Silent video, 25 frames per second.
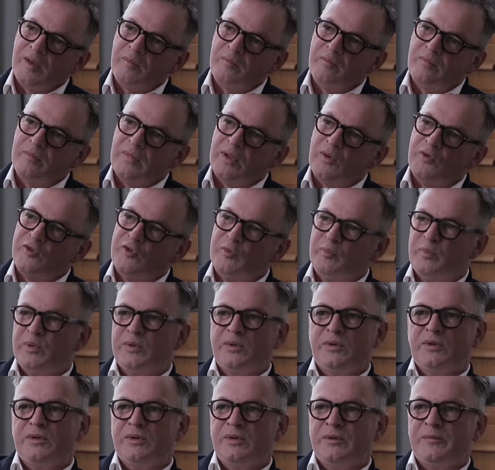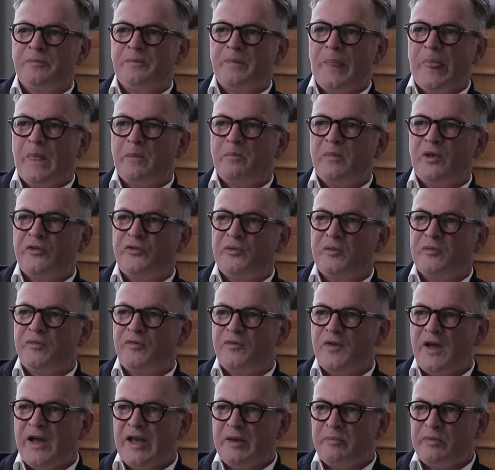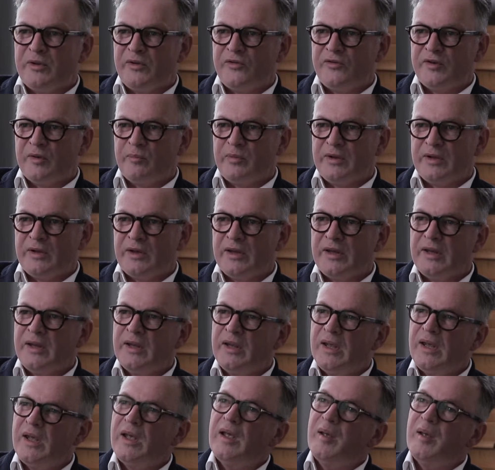multiple muscle fibers typically,